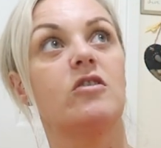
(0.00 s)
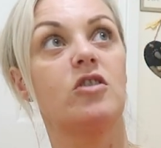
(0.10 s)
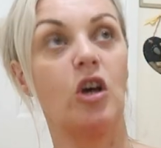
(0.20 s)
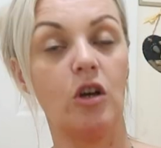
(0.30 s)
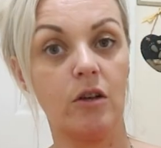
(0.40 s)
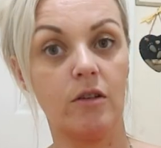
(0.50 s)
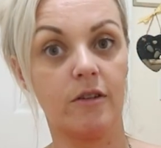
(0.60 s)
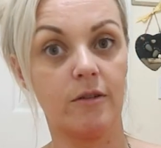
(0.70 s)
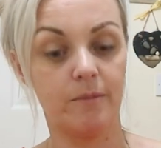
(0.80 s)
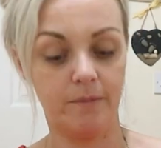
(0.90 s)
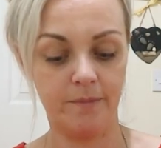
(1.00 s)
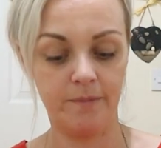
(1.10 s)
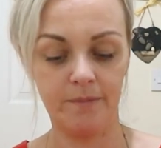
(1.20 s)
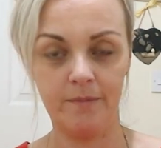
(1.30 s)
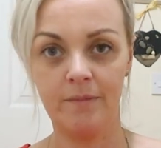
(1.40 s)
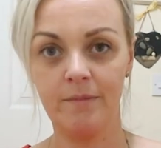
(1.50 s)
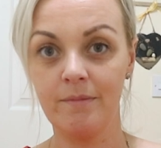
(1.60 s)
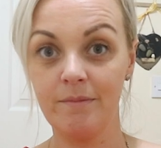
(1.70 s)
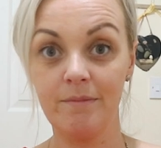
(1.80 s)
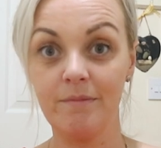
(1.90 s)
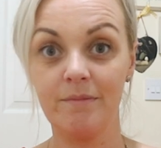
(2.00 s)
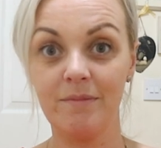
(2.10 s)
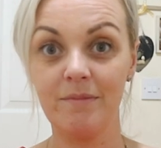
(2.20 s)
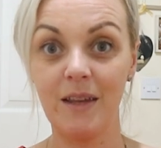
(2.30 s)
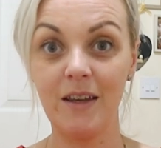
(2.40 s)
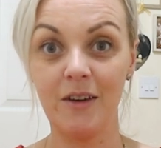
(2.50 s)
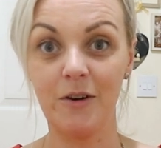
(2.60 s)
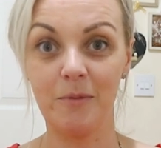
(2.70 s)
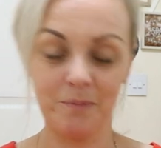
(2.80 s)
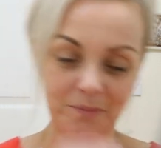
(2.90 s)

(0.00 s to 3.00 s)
dirt. There you go.